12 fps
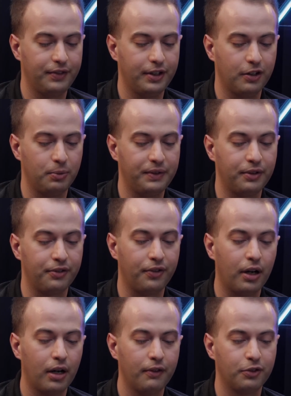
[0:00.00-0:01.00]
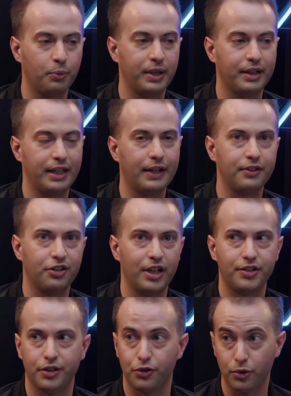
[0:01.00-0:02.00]
5 years, we've evolved with the
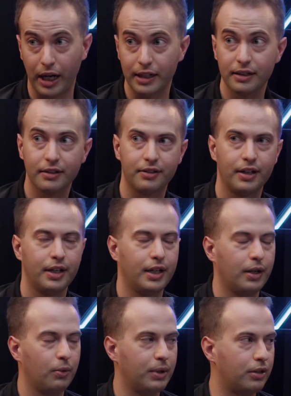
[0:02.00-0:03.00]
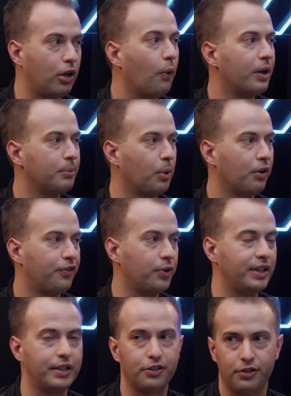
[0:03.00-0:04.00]
ever-changing trends, with going more
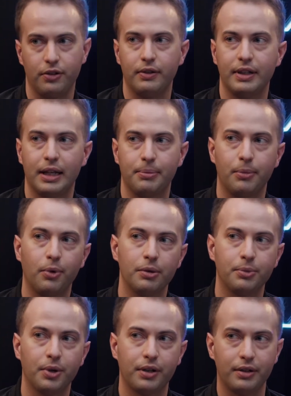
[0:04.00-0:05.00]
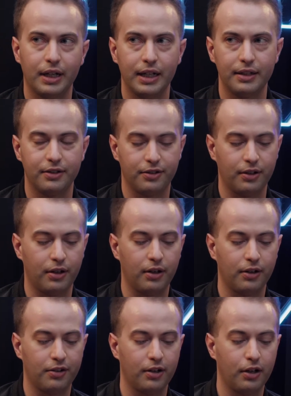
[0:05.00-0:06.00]
fully digital. And like more and more clients
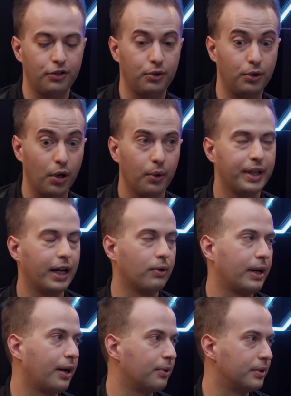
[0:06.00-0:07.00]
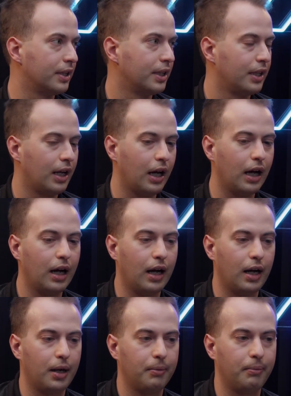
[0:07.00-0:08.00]
are starting to go that route.
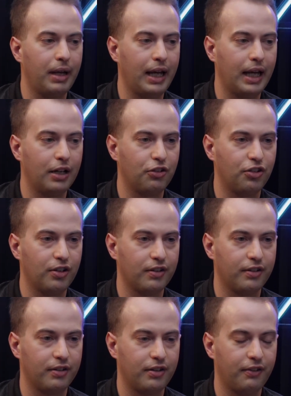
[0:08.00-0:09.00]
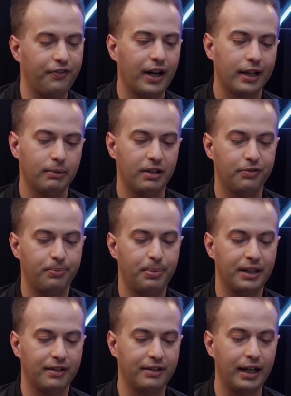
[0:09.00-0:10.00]
And just the fact that
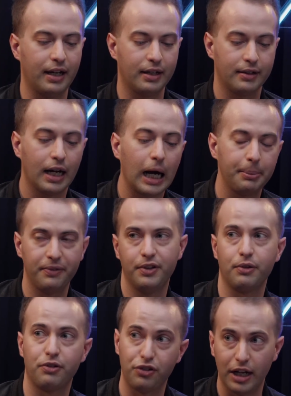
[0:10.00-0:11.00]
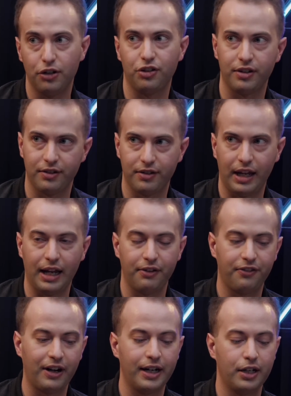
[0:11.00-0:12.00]
we've been staying on top of those changes
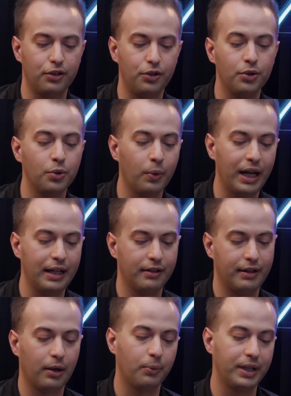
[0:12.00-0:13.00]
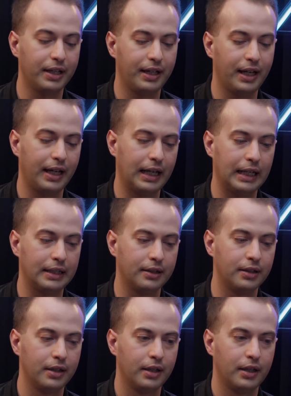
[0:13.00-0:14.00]
and finding new ways that we can